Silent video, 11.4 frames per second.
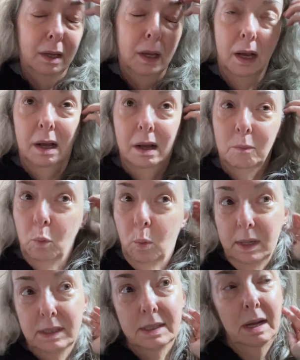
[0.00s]
um,
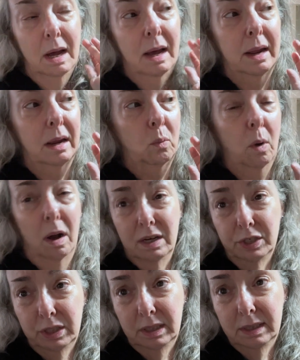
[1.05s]
once I
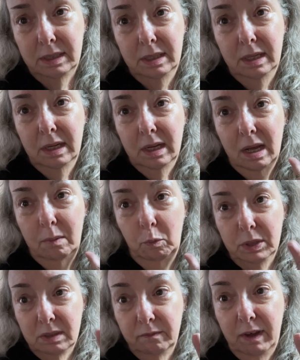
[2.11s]
wash it um,
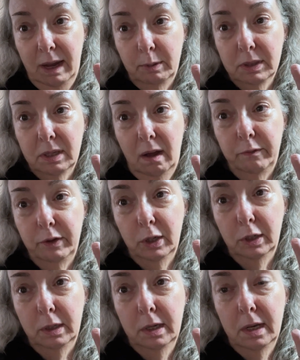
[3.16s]
with some fabric
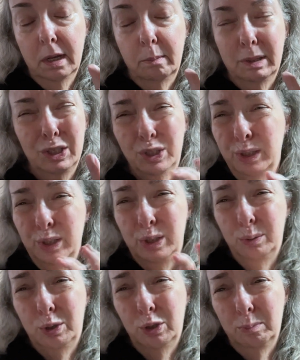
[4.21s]
softener, but it shouldn't
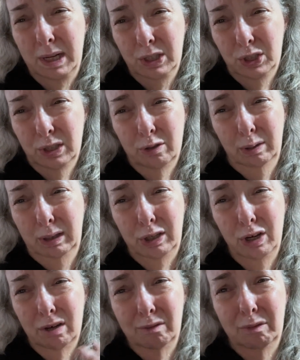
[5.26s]
do too much. Acrylic
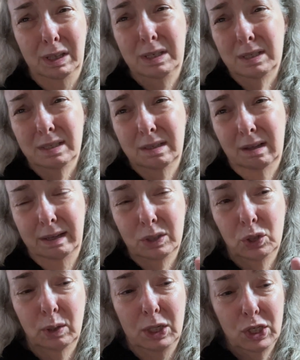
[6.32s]
yarn really doesn't like
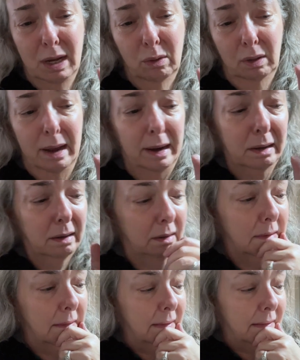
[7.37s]
stretch out like
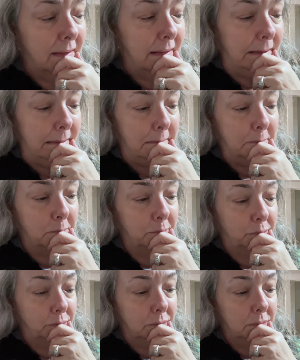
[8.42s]
um,